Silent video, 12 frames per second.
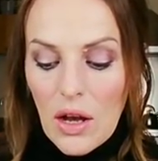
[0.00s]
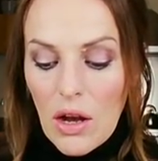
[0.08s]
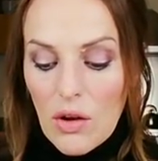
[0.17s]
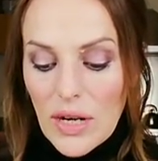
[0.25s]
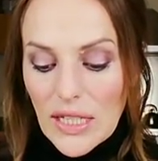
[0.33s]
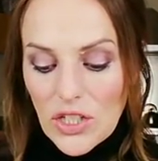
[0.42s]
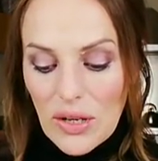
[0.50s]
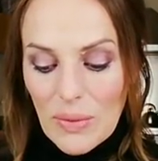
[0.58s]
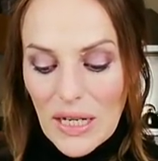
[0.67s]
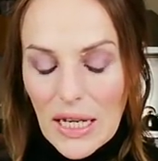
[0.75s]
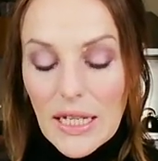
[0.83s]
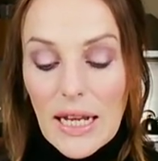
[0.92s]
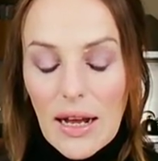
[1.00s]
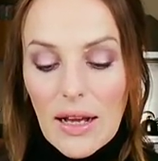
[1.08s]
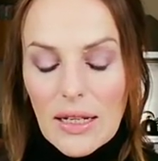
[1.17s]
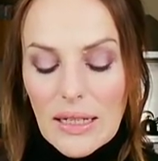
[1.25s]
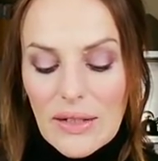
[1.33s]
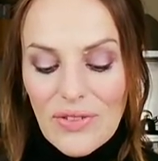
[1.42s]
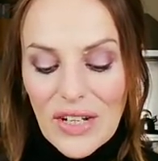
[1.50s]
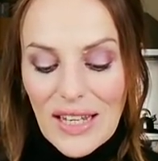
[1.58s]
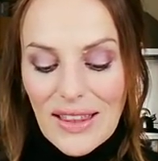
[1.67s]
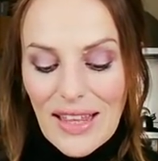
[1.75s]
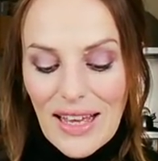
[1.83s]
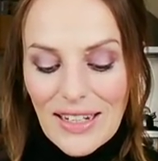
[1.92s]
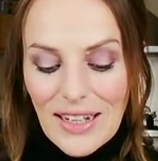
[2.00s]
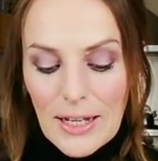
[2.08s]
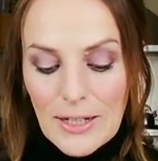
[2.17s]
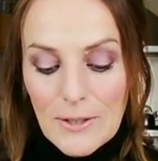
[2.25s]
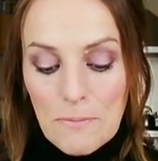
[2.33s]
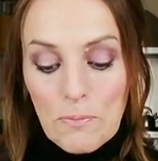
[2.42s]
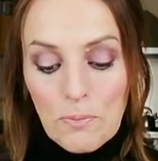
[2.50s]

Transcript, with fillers: All right, Gemini, yeah, I'll leave it at that. And